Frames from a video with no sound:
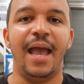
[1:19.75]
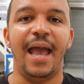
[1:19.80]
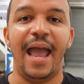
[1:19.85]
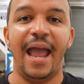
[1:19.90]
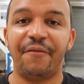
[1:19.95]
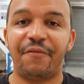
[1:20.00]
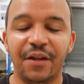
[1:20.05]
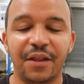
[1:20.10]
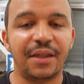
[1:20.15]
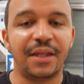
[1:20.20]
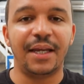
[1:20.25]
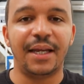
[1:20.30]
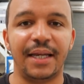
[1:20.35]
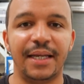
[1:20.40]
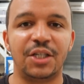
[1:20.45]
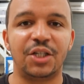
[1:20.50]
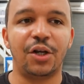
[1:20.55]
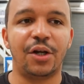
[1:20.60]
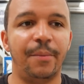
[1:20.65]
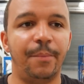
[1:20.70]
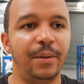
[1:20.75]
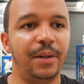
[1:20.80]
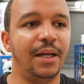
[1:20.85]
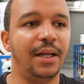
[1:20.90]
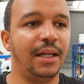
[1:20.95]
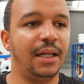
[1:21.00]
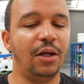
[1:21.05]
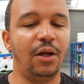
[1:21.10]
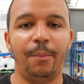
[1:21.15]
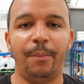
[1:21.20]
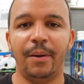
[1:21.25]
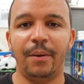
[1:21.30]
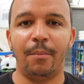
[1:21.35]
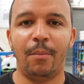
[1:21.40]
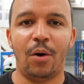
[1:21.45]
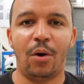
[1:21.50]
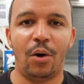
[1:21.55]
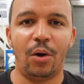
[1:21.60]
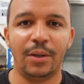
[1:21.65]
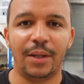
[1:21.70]
everything is going to be a little bit
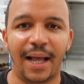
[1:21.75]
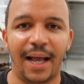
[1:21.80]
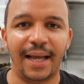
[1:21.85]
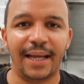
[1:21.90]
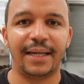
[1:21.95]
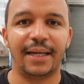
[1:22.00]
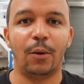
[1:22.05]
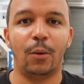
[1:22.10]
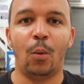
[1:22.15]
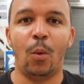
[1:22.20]
more like,